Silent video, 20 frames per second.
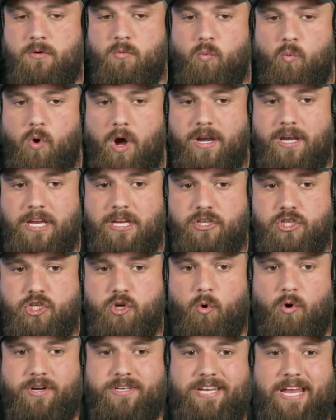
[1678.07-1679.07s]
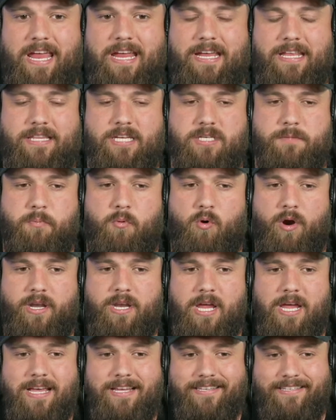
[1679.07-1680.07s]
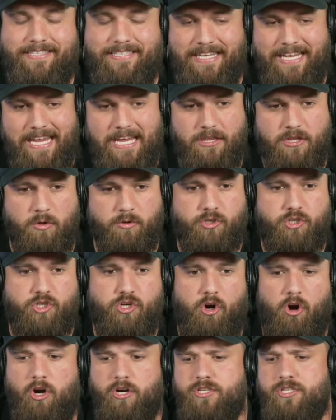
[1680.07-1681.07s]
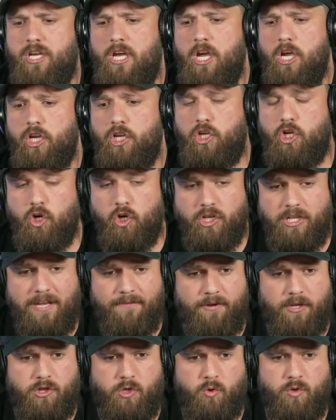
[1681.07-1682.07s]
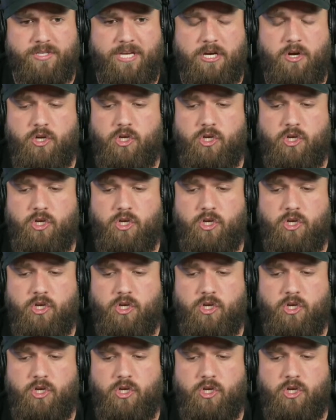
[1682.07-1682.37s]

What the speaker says: what is your take at this point? Seeing those charts, you're living through this. I know